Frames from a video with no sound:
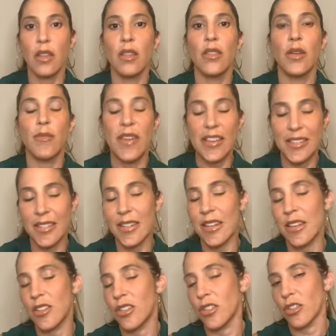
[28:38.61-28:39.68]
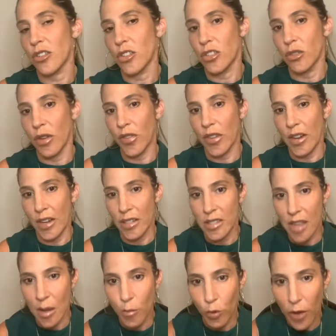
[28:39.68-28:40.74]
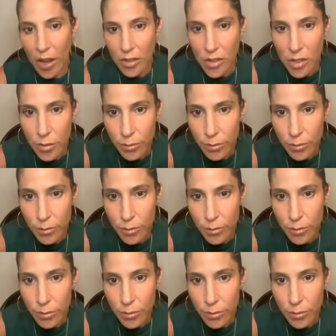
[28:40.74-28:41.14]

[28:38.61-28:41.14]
that makes it easier to do it the next time around.